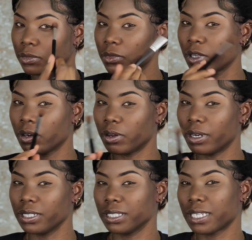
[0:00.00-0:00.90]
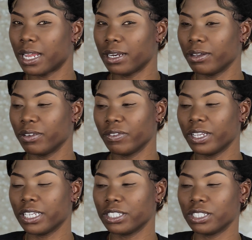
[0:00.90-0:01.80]
hold on, I just got a
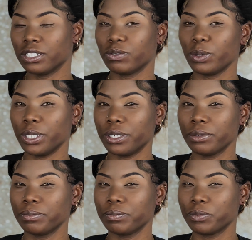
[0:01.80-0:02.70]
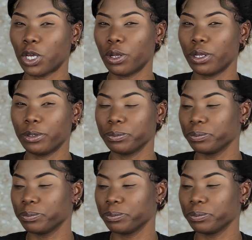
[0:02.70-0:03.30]
notification. It's weird. Hold on.